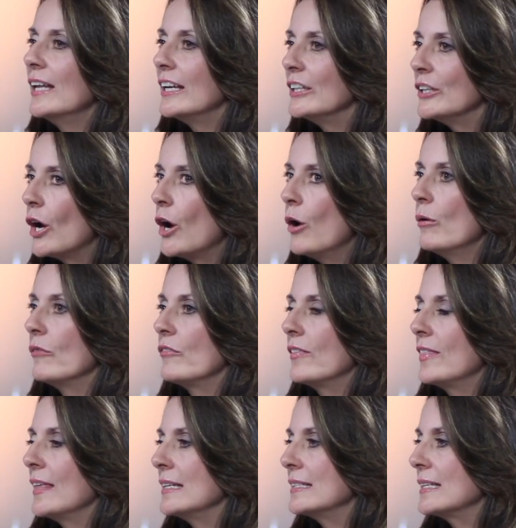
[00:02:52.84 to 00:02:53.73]
let go of
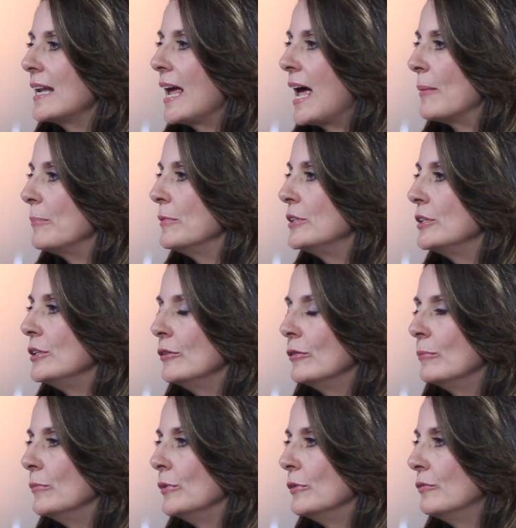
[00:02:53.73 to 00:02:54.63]
the things that happened to
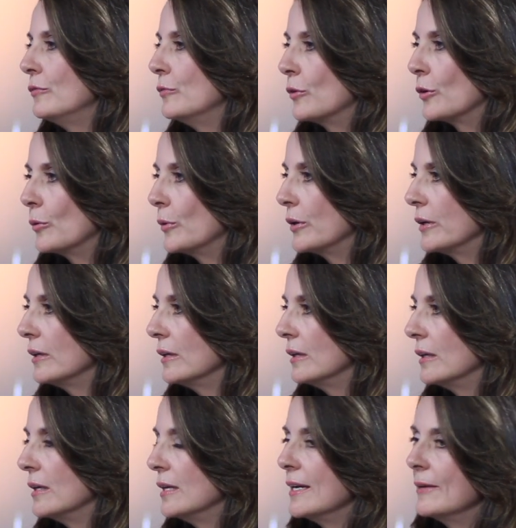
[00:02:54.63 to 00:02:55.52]
you and move forward.
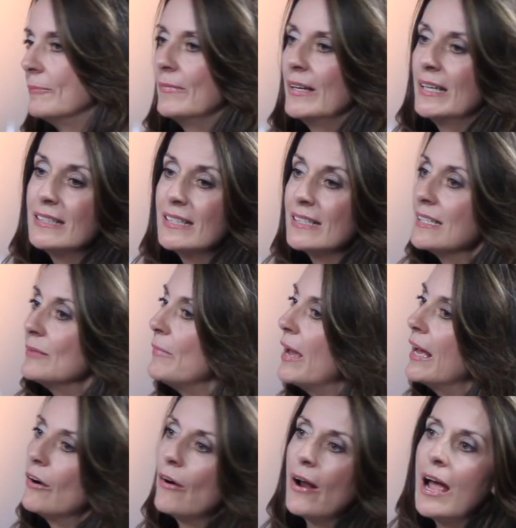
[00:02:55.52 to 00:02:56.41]
It doesn't
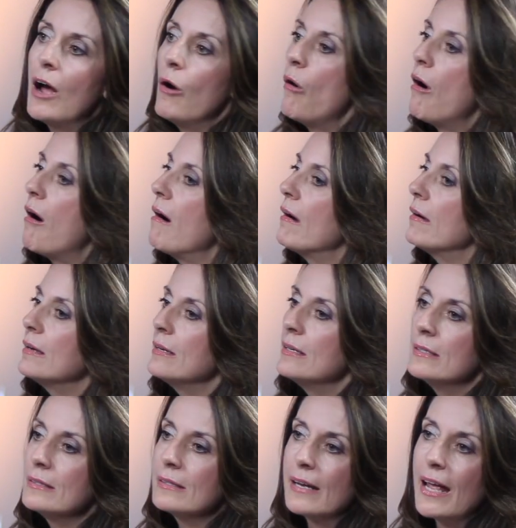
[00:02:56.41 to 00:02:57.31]
matter how hard it
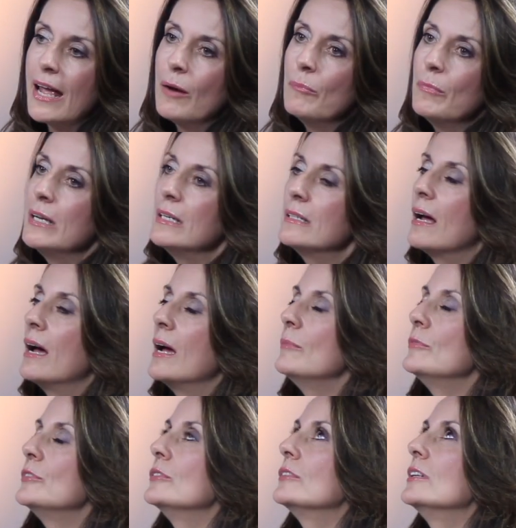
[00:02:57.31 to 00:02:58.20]
is and how many
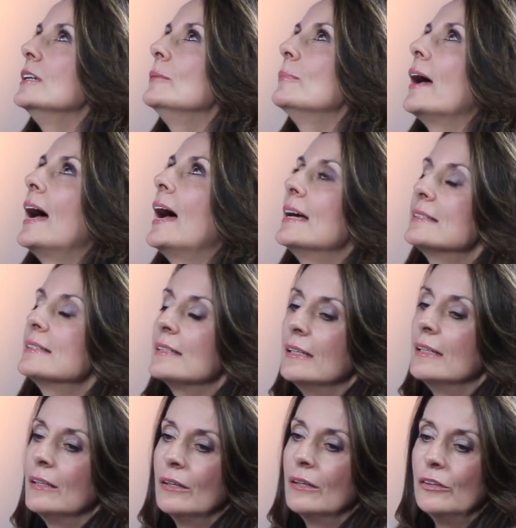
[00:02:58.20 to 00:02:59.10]
times you keep
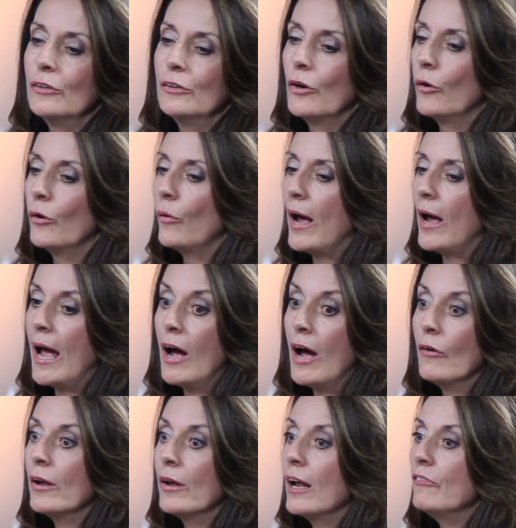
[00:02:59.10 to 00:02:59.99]
asking,
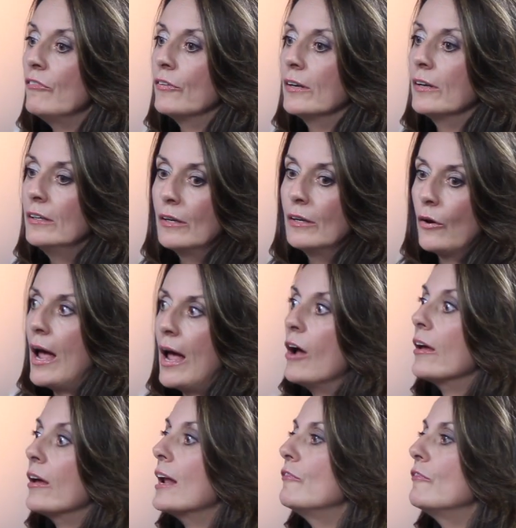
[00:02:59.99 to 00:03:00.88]
how can I
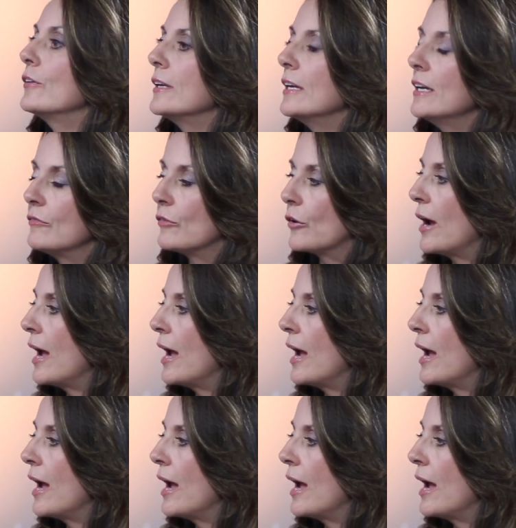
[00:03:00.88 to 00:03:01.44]
forgive or